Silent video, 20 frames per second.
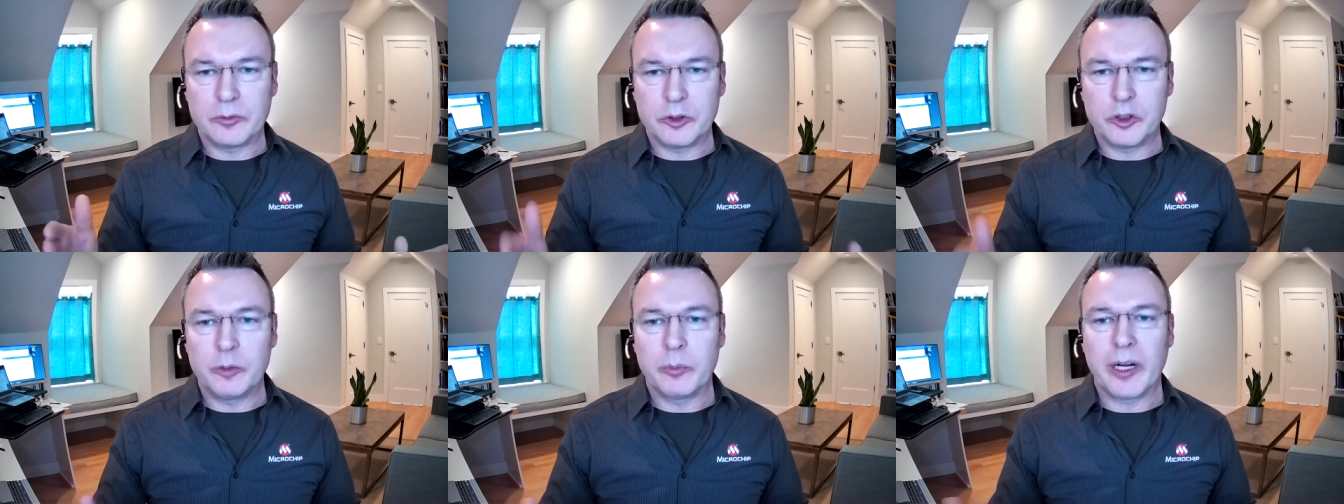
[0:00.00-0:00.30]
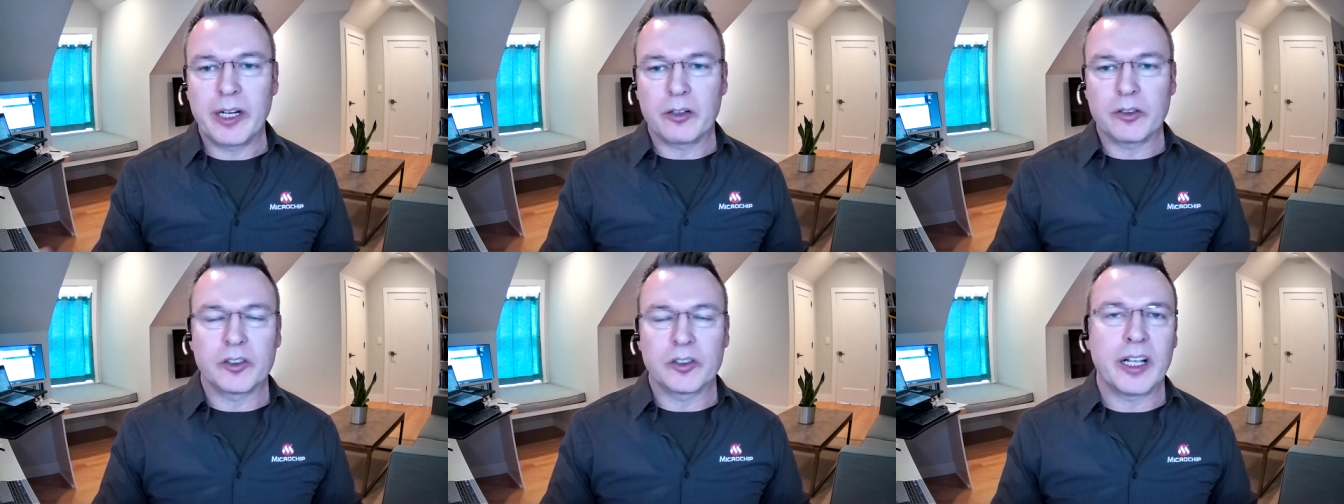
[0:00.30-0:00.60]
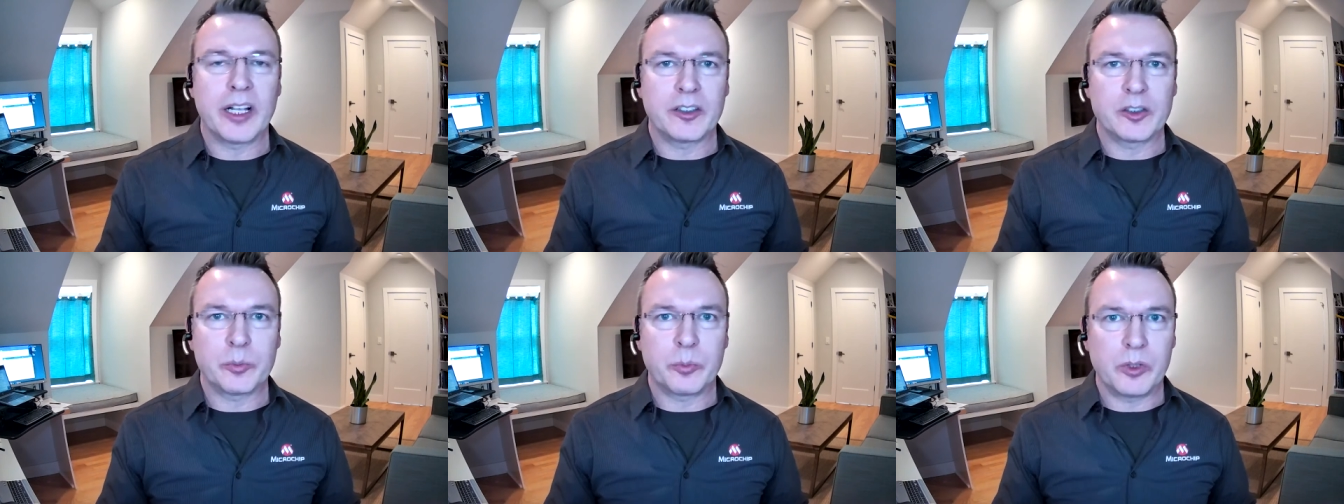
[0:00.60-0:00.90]
two
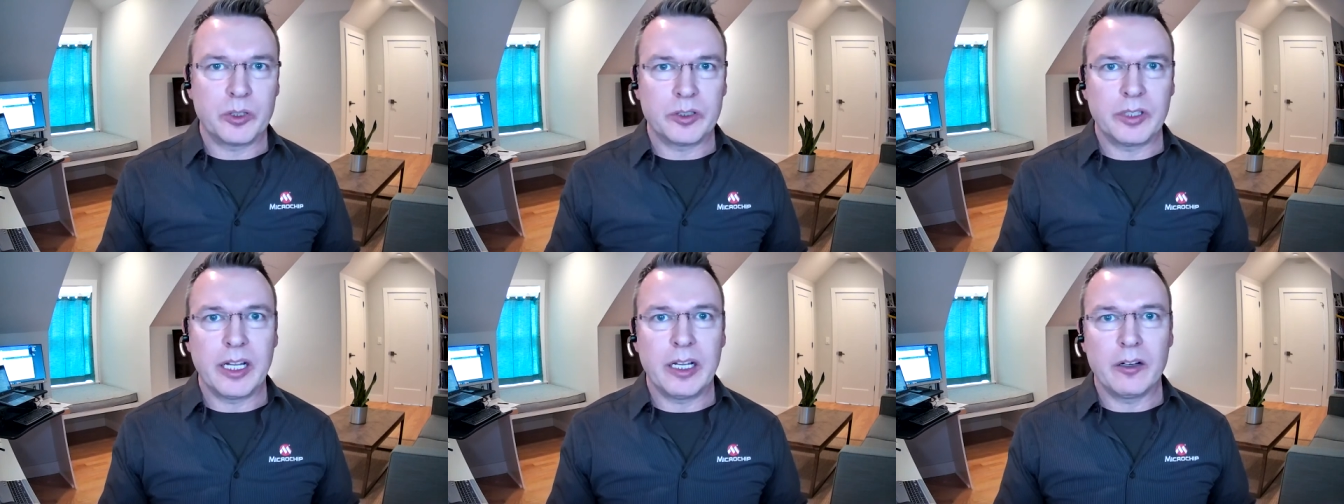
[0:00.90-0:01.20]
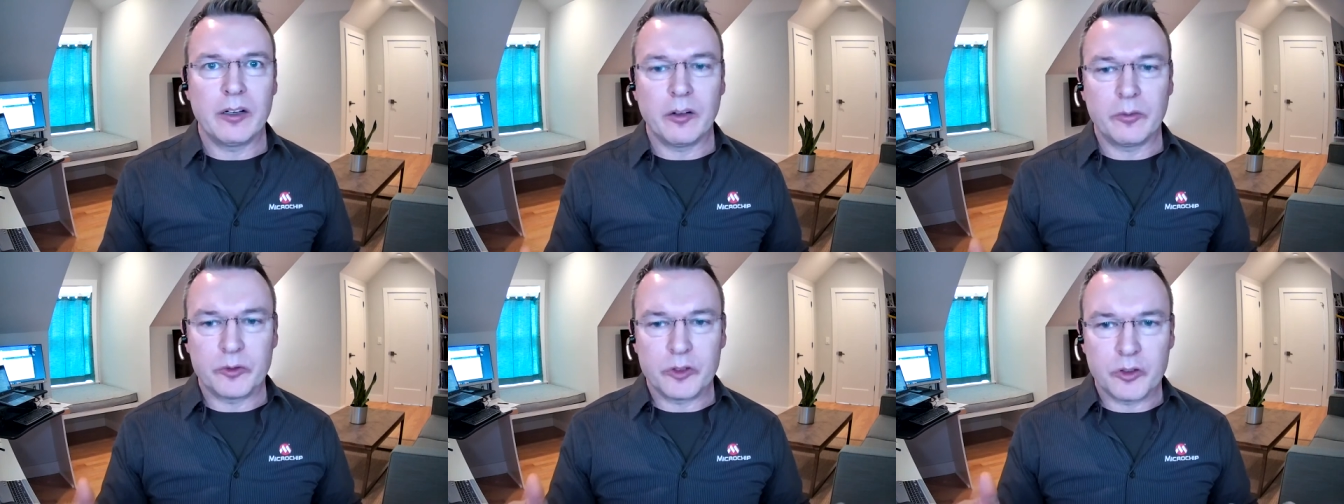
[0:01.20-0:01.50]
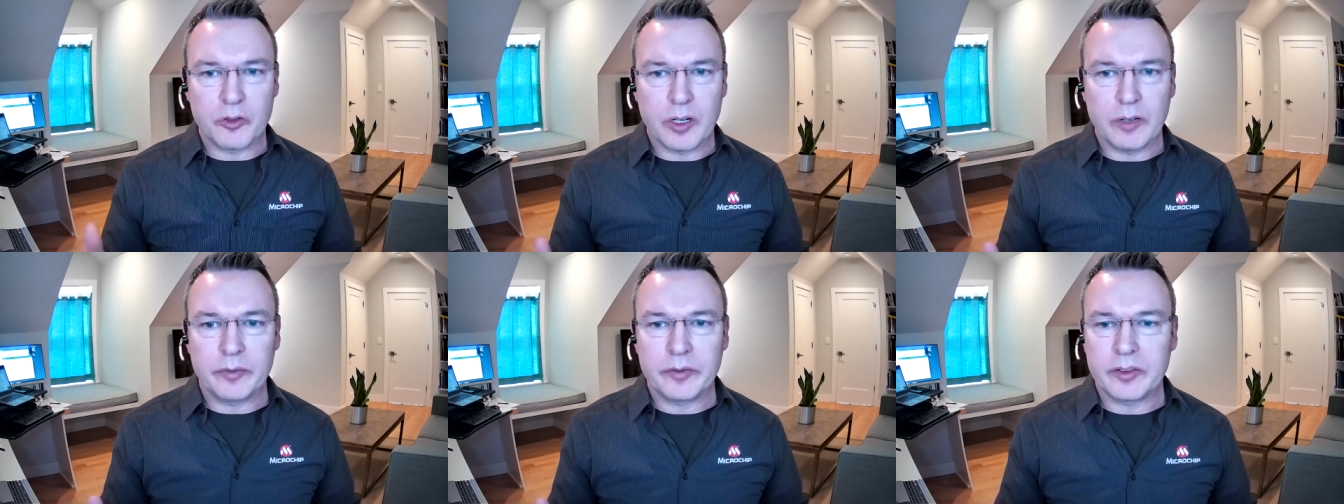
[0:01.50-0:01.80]
microseconds per day of
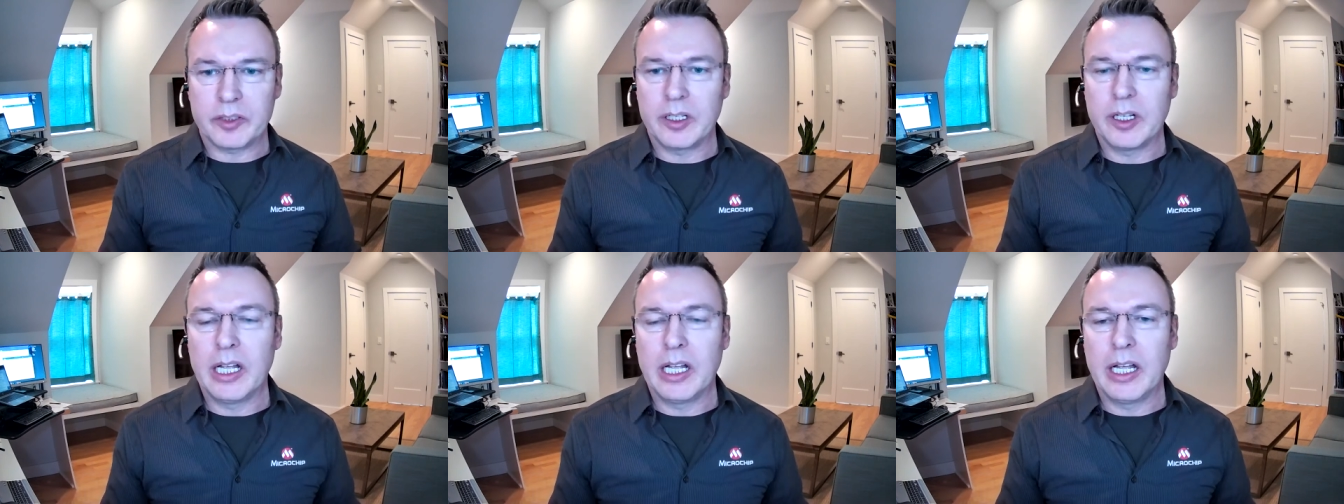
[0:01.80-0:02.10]
drift.